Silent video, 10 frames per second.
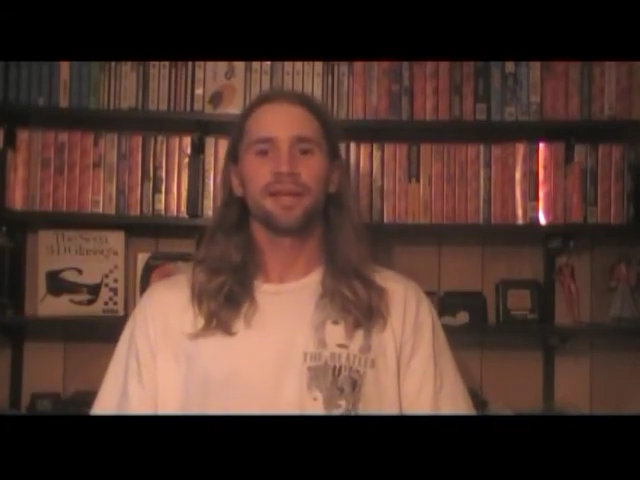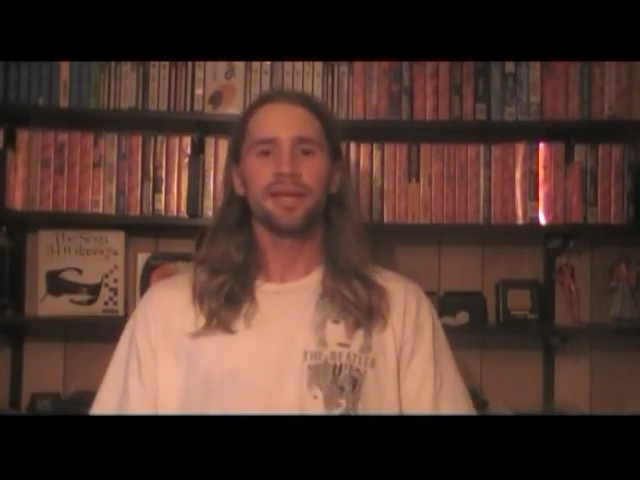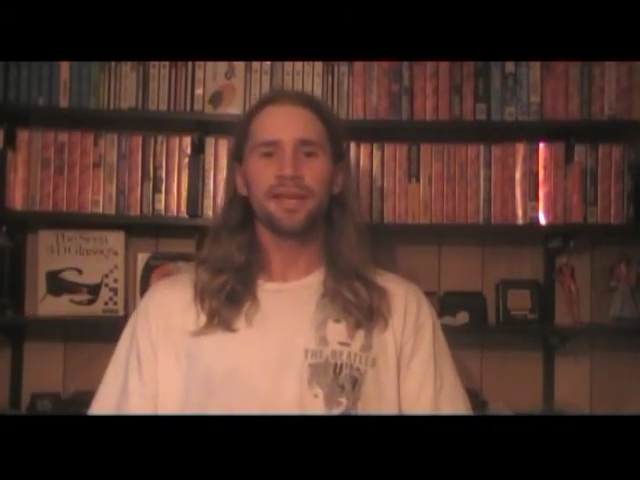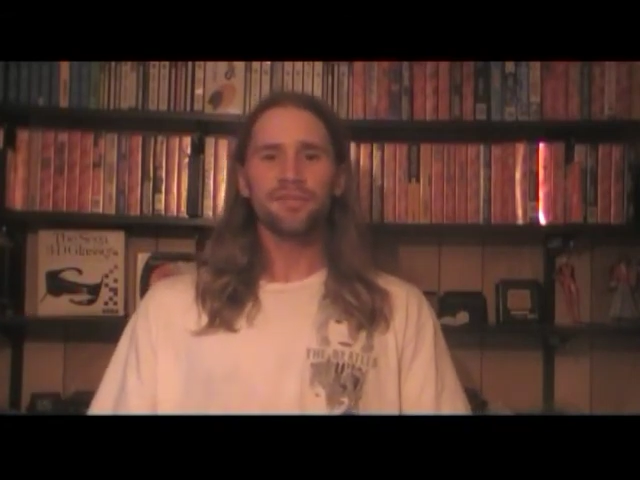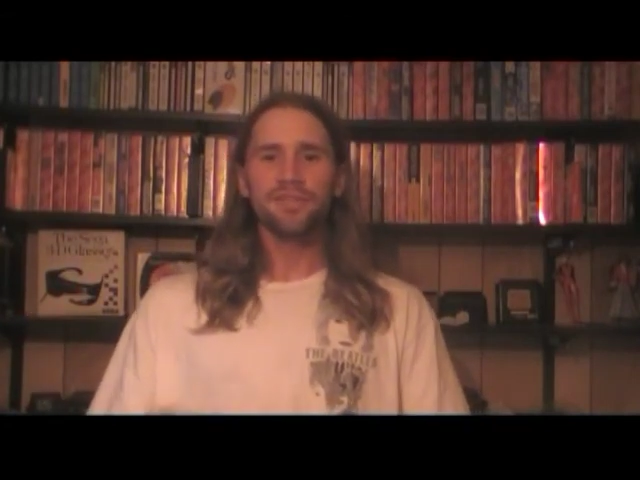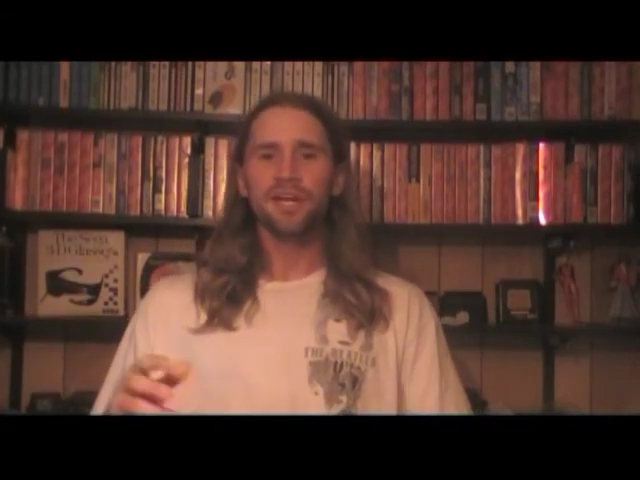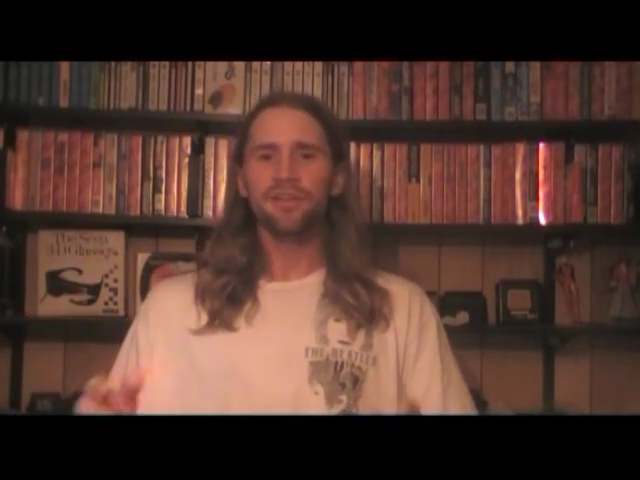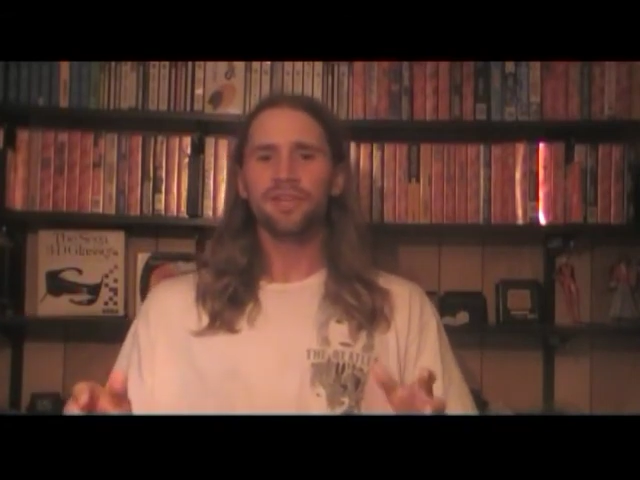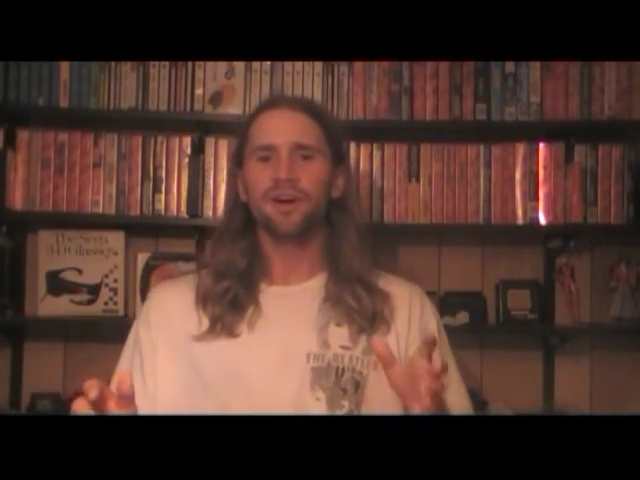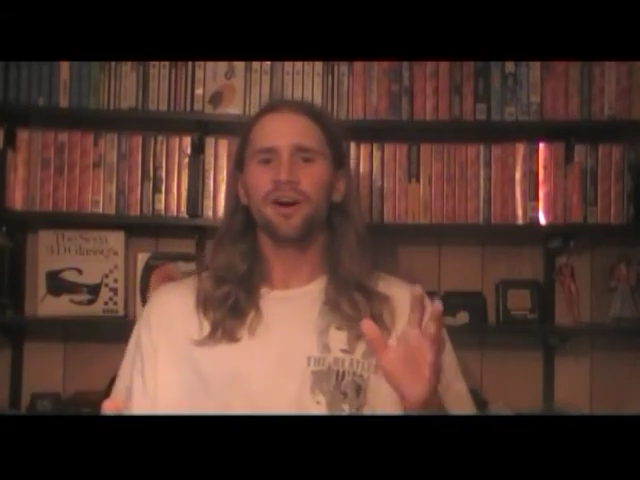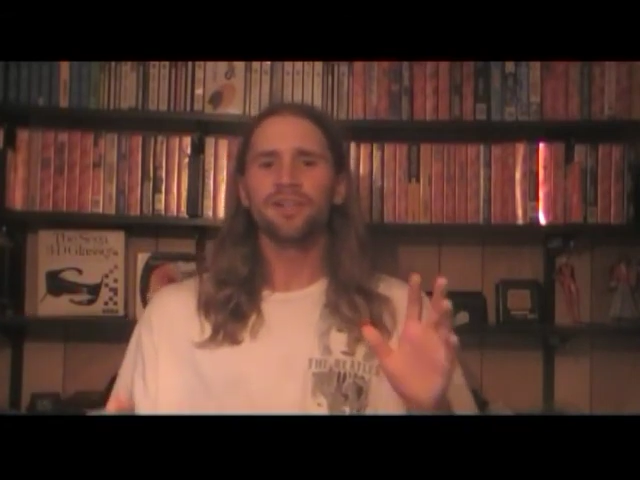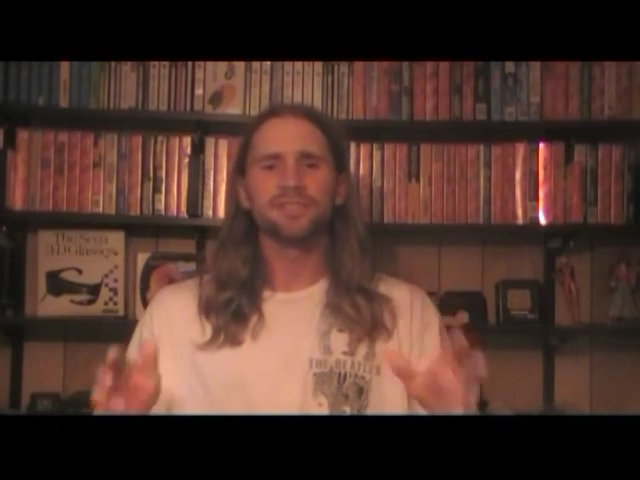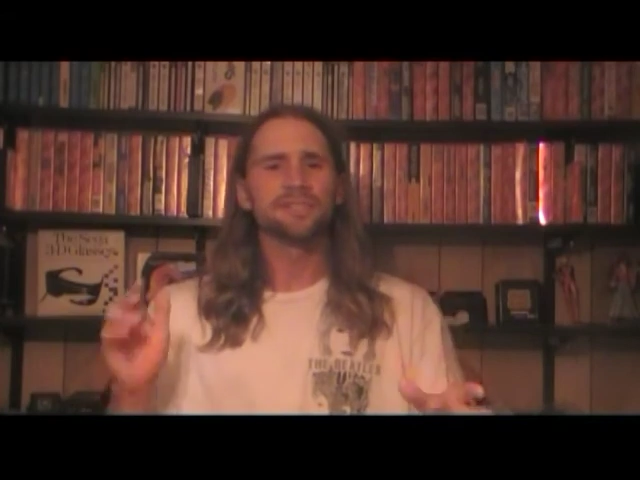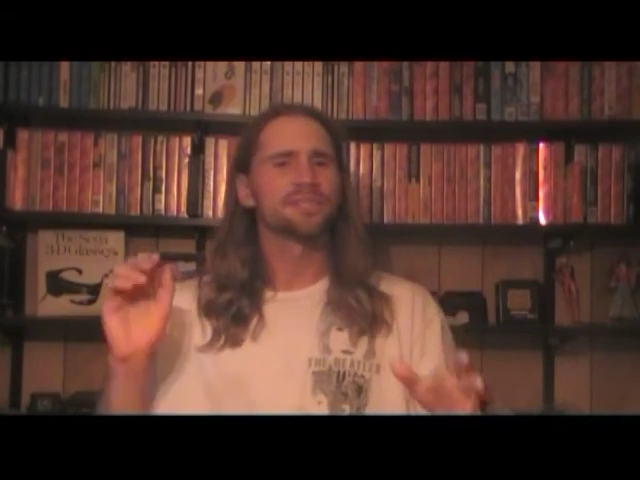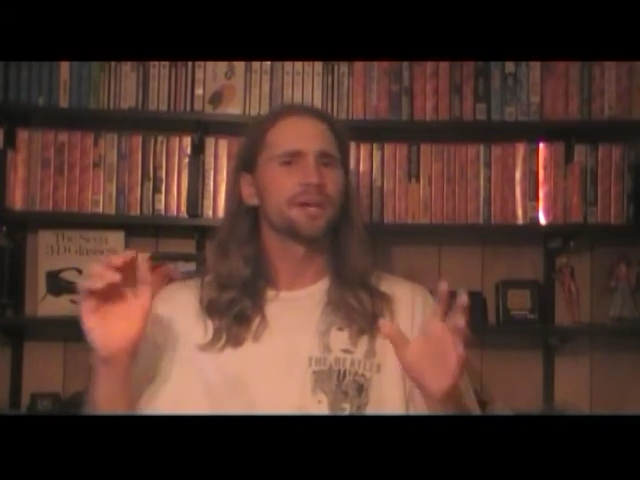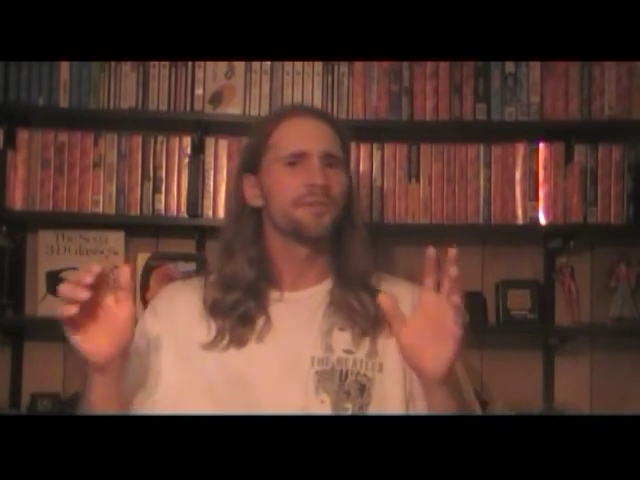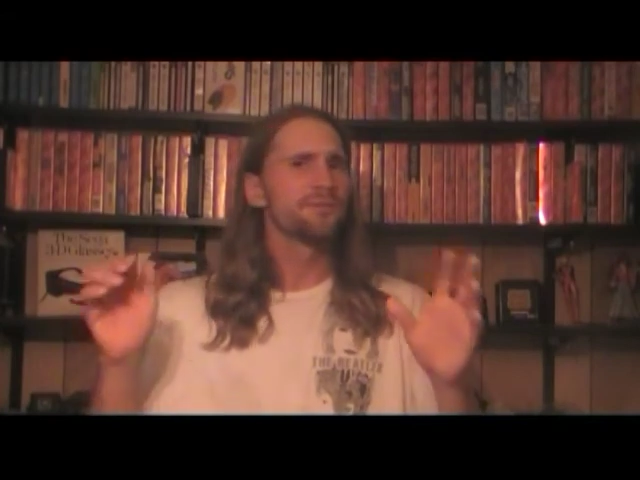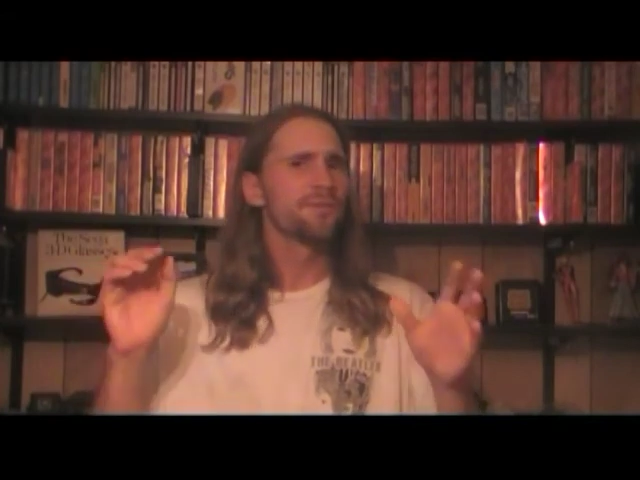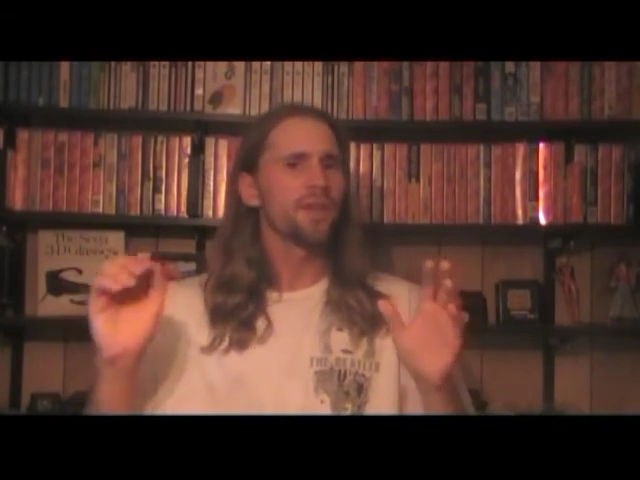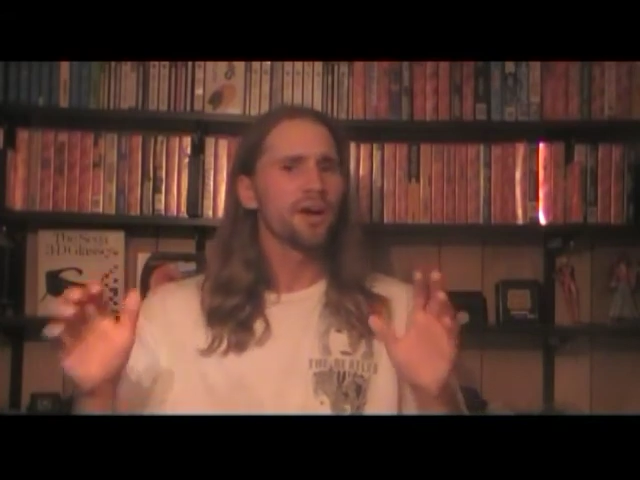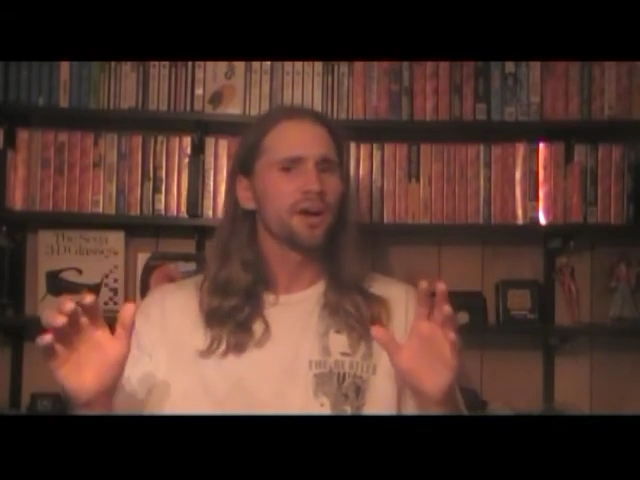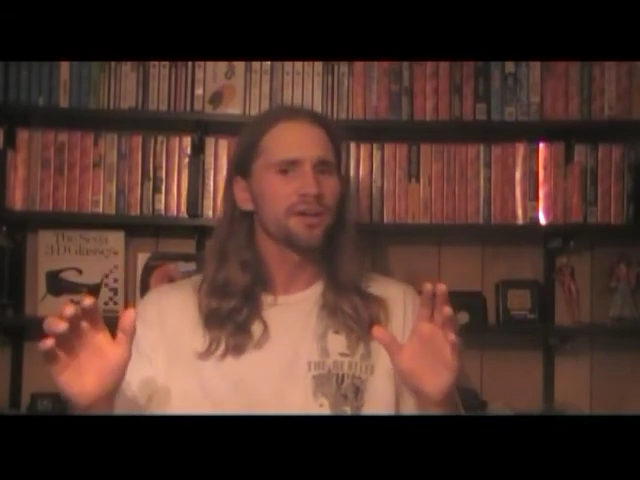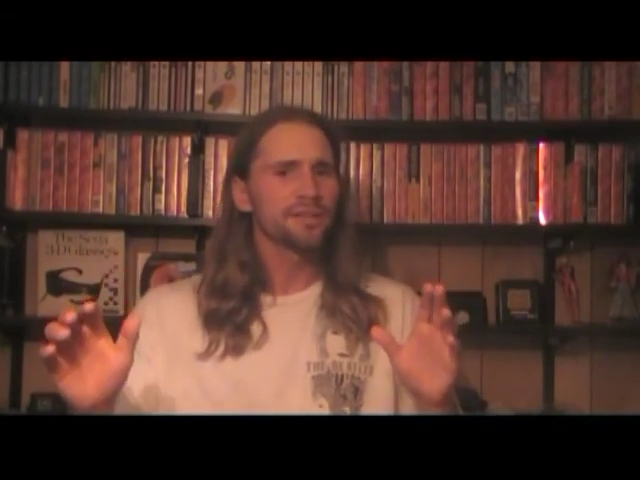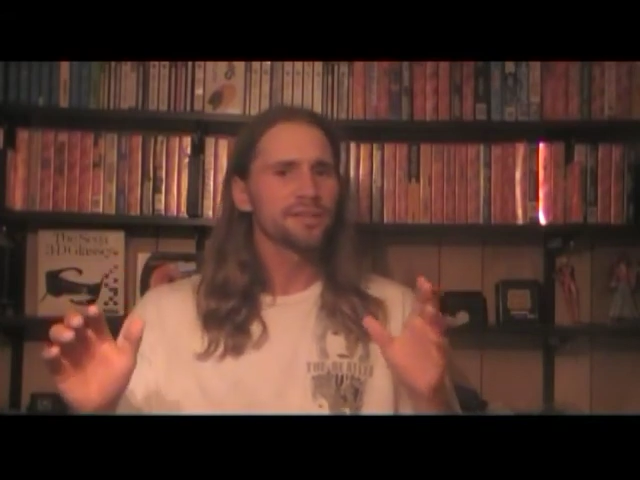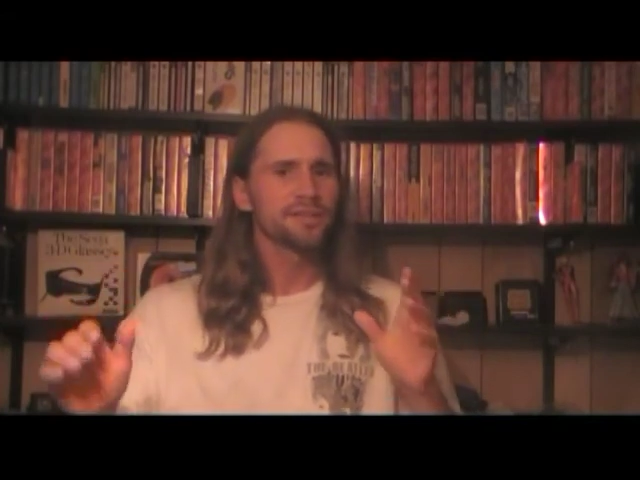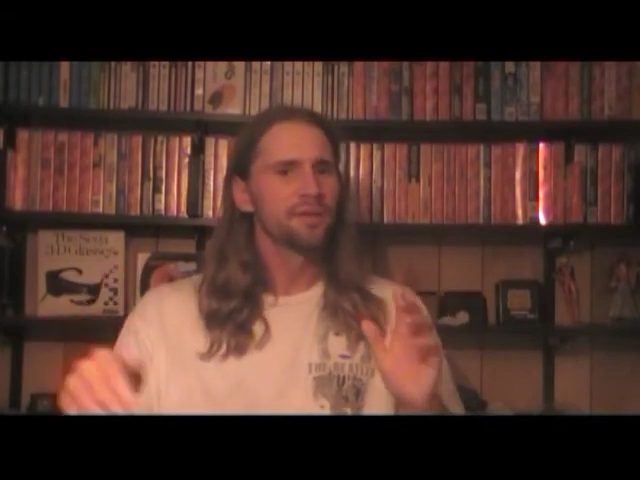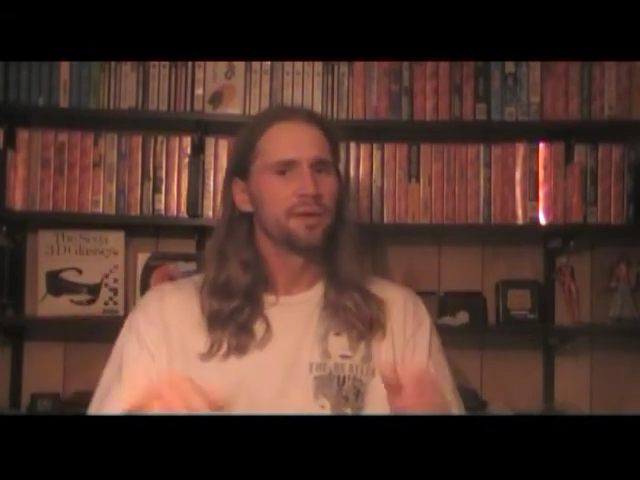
Even though there are some flaws,